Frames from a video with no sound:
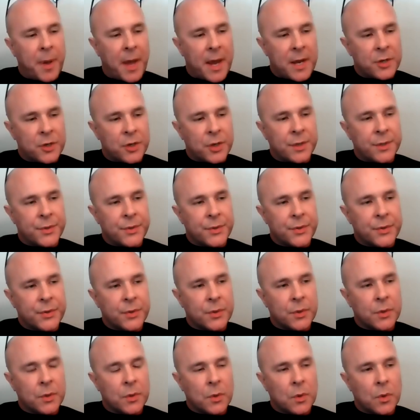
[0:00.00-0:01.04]
of
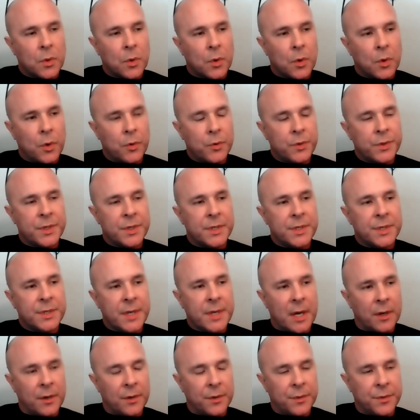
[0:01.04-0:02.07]
patients whose
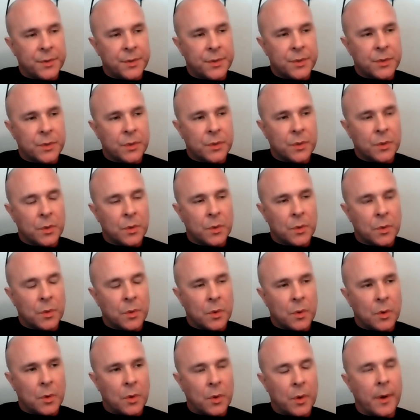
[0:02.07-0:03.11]
cells
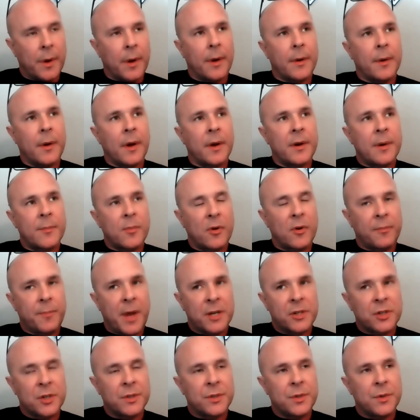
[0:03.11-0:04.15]
Uh, a number of
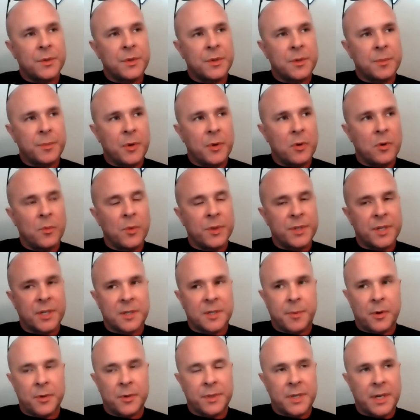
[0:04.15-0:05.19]
patients whose sputum was
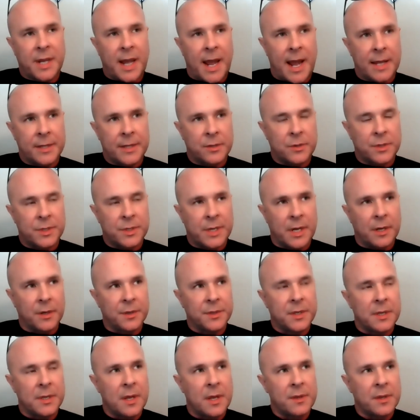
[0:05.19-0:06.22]
exposed to cancer
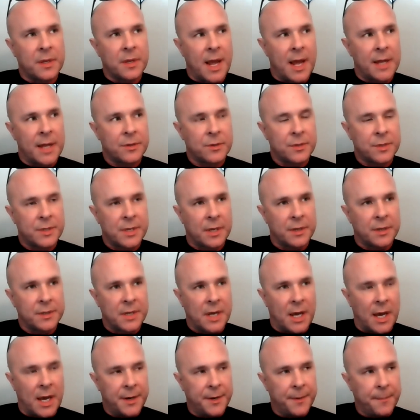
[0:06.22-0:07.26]
cells and then the cancer cells
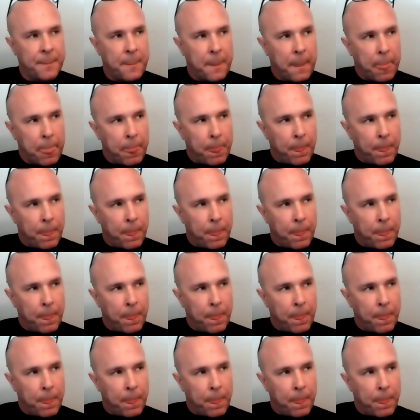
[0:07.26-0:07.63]
died.